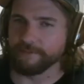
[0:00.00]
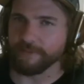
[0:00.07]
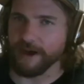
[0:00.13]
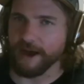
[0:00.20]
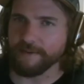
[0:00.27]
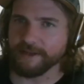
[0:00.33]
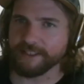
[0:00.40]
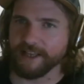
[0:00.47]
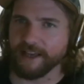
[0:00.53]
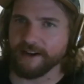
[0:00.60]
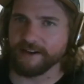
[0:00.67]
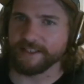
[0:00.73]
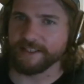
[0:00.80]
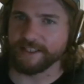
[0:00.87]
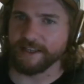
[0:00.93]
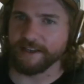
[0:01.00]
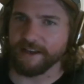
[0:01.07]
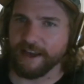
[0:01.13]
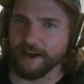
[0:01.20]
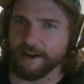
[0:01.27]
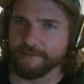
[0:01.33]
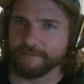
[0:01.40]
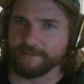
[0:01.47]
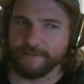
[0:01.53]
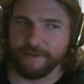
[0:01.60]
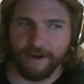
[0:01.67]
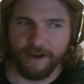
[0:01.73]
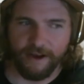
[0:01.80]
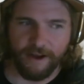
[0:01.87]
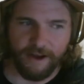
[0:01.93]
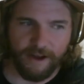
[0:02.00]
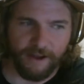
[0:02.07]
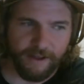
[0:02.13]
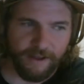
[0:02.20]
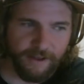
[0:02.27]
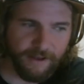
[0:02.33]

I'm excited to see it come. I